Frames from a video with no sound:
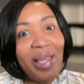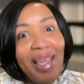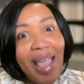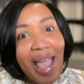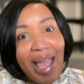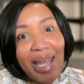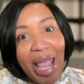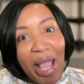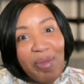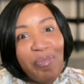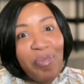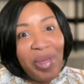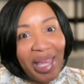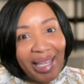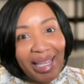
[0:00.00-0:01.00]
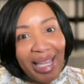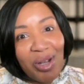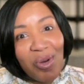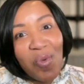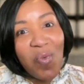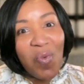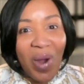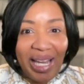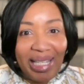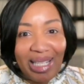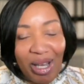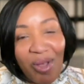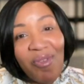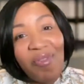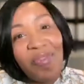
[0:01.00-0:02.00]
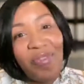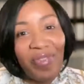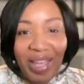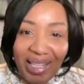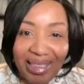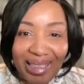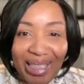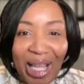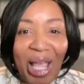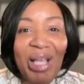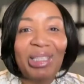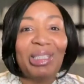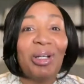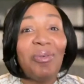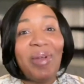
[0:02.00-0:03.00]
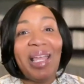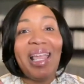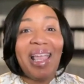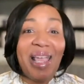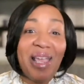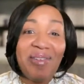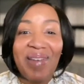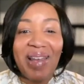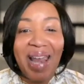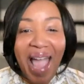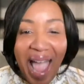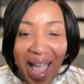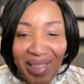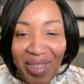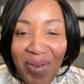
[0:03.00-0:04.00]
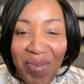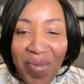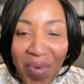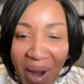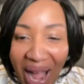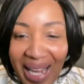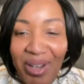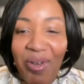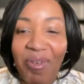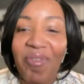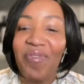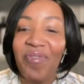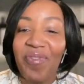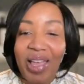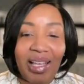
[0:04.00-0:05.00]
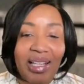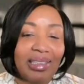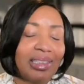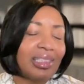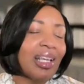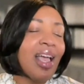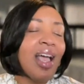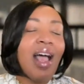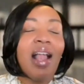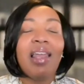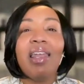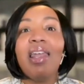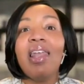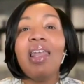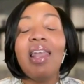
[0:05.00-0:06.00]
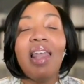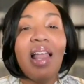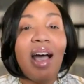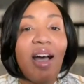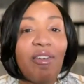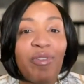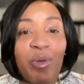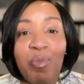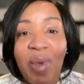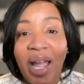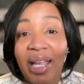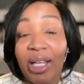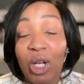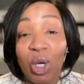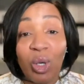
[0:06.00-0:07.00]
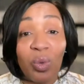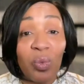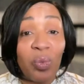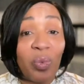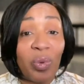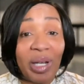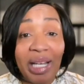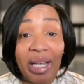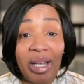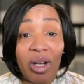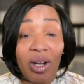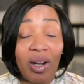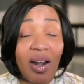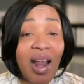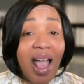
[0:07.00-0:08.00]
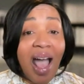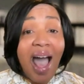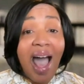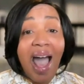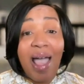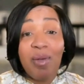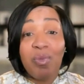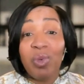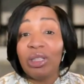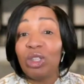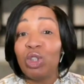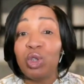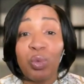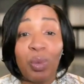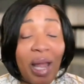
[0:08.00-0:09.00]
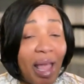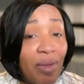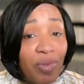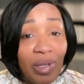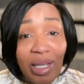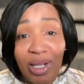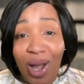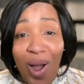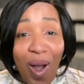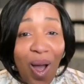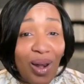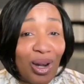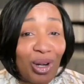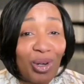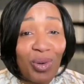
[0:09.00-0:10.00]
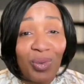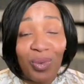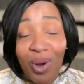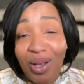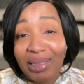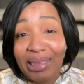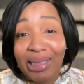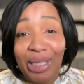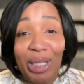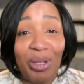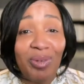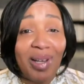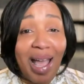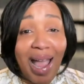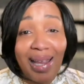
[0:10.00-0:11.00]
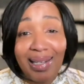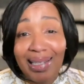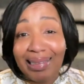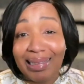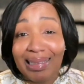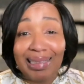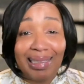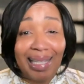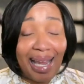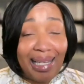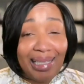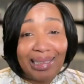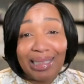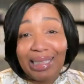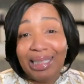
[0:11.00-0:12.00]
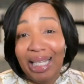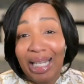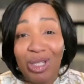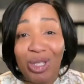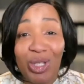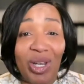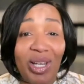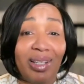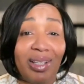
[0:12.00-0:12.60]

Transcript: we had a picket white fence. So we even had the white fence. Loved my career. I was traveling all across the United States teaching